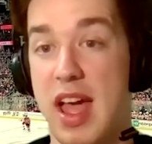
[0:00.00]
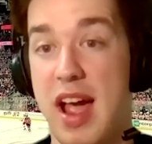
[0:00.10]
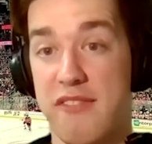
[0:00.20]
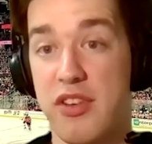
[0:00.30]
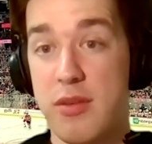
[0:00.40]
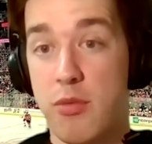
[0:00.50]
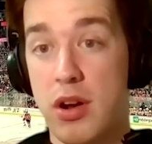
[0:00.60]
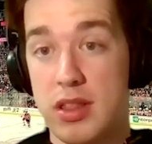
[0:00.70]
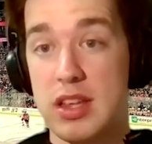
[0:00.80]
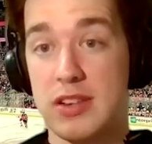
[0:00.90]
Every
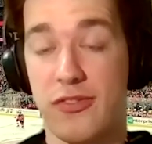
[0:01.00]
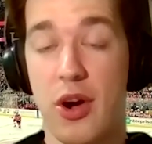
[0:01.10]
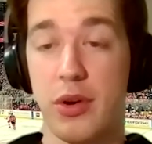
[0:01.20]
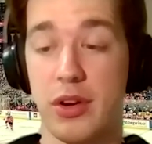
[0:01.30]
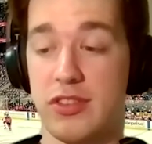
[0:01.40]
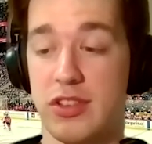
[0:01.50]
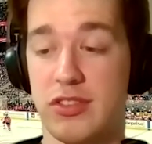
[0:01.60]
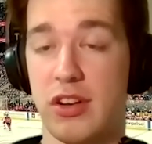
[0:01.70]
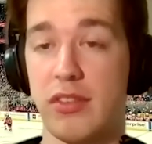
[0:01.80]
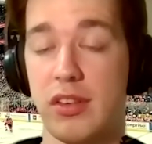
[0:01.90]
one of these forwards
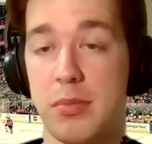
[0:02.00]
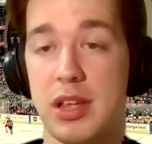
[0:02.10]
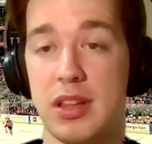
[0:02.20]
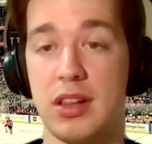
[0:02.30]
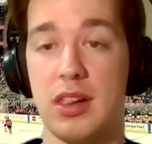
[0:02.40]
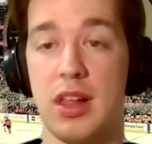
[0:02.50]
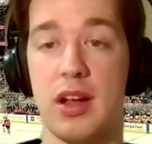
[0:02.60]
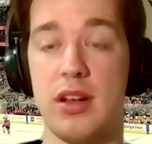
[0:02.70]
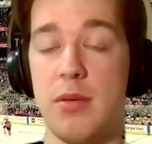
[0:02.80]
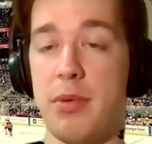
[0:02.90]
deserves to be in the
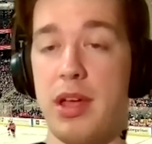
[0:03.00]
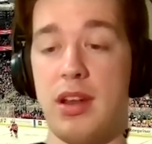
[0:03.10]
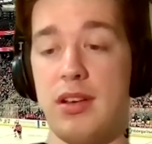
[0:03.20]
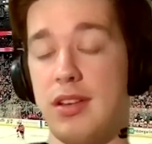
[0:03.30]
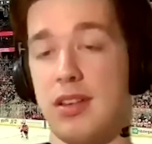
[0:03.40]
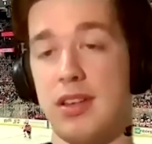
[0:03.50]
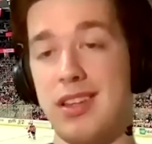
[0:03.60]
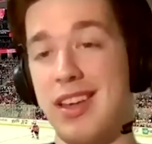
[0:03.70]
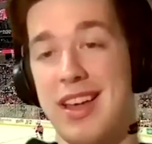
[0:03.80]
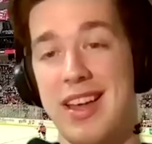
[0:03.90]
lineup. And
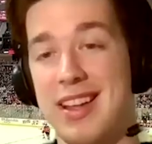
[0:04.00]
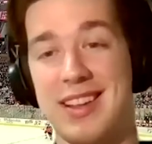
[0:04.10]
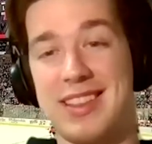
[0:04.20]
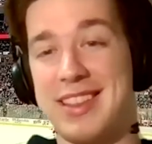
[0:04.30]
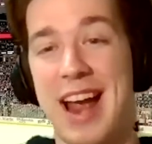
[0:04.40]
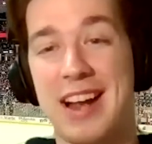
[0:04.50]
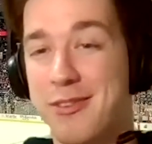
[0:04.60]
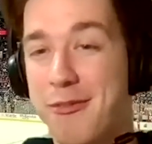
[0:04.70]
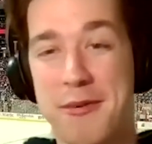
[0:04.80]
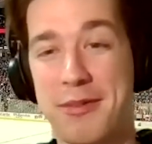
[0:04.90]

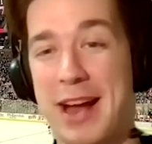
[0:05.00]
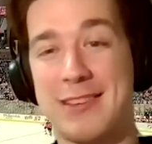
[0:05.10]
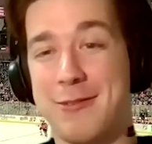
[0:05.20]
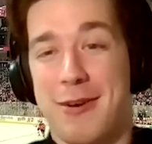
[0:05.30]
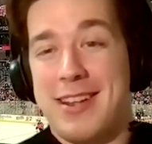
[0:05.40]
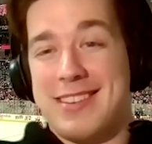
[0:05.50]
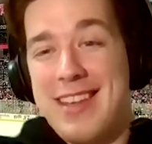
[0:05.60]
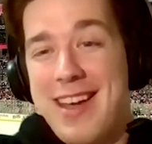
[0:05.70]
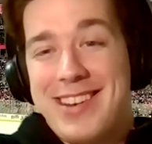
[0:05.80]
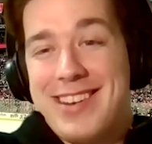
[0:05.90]
that's what it's
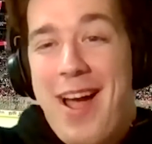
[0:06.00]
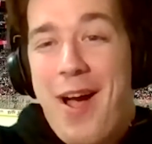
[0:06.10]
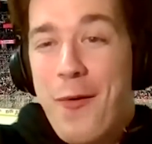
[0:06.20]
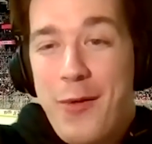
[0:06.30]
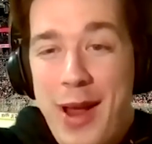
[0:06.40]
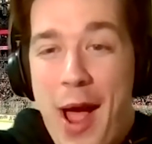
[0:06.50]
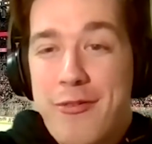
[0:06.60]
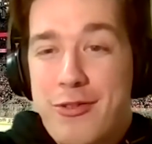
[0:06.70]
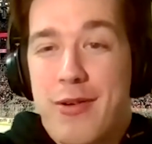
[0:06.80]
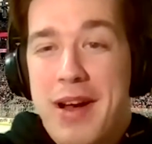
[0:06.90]
like now. We
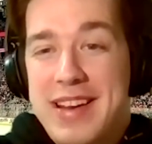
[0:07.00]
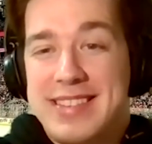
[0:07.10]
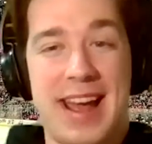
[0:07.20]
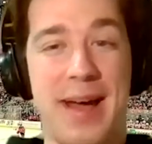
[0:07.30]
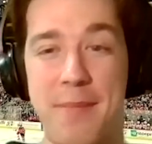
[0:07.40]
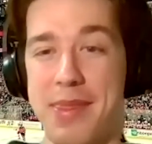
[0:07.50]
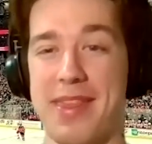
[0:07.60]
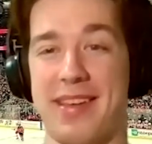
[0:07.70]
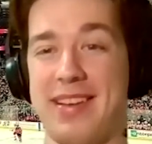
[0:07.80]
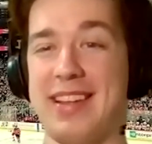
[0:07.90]
have great depth.
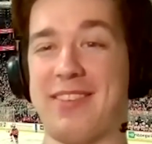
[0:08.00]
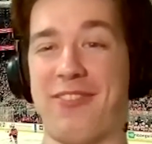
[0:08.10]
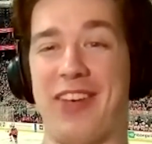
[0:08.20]
It's